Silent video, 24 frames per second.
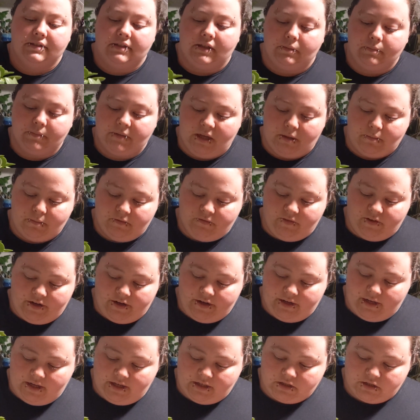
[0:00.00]
some type of
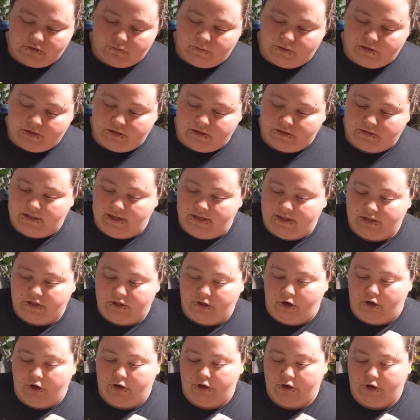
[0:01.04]
variegation where there's like
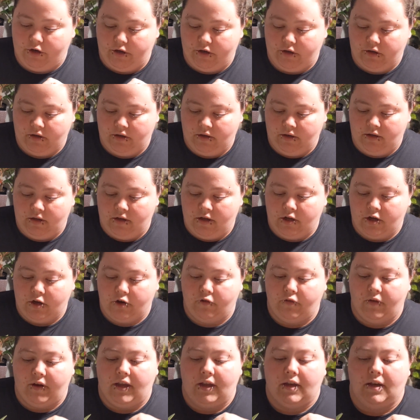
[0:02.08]
darker
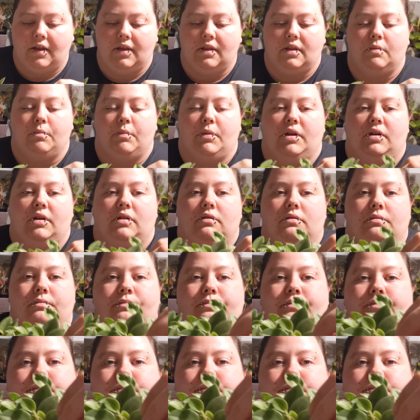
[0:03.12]
green in the middle.